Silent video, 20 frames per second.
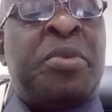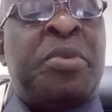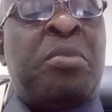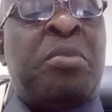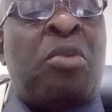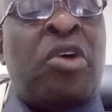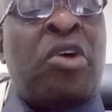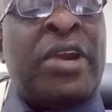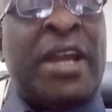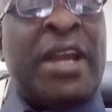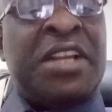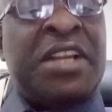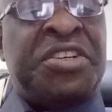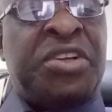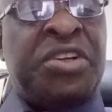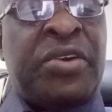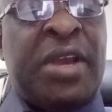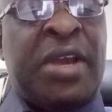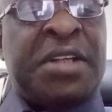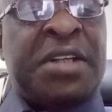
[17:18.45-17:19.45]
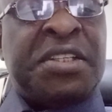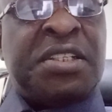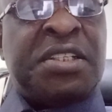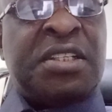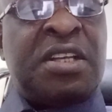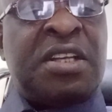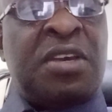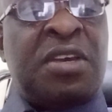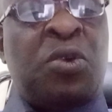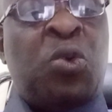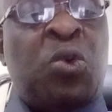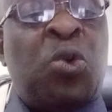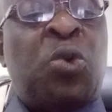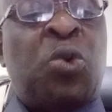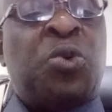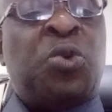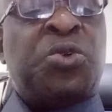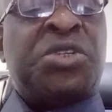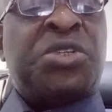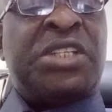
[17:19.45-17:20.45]
be more Nigerians
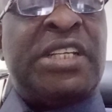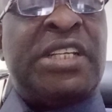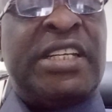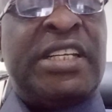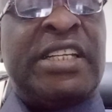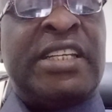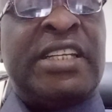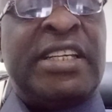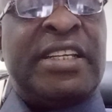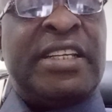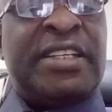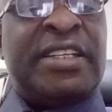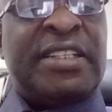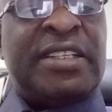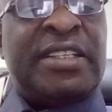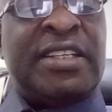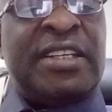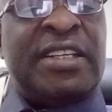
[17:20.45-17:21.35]
who see the need